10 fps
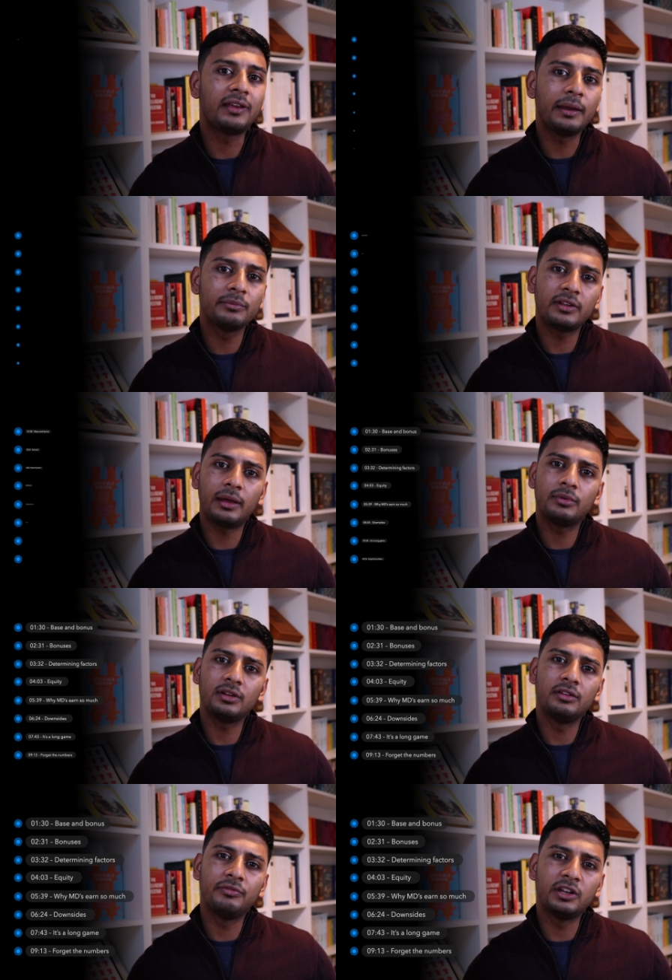timestamped
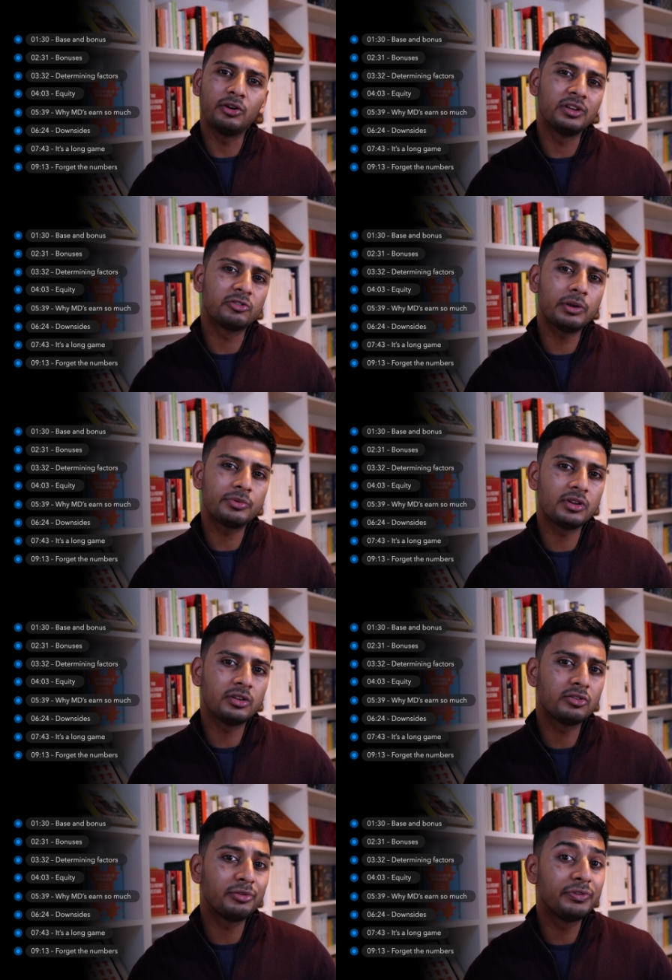in the video description
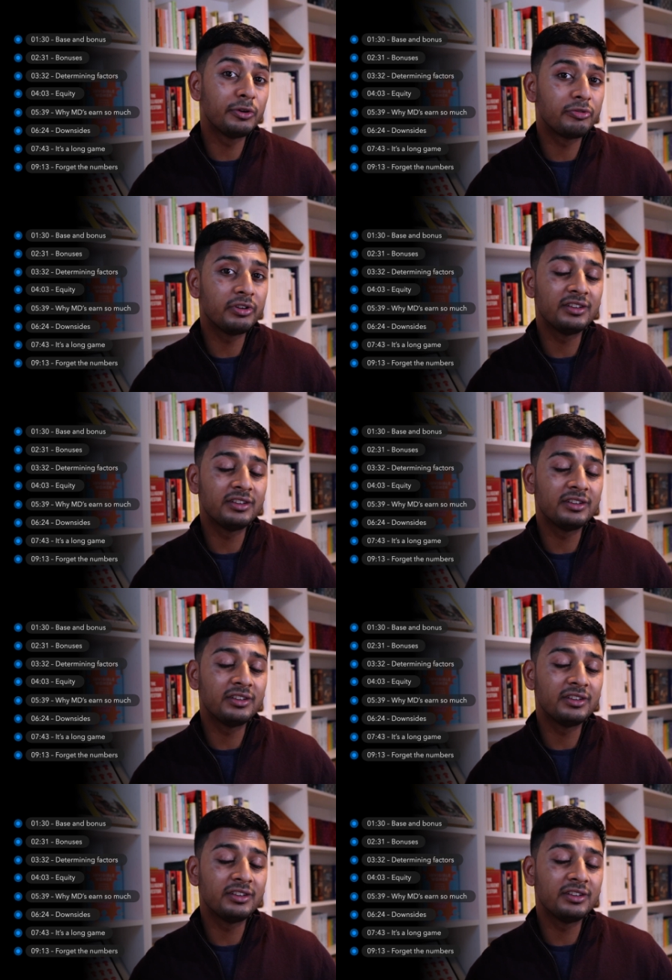so feel free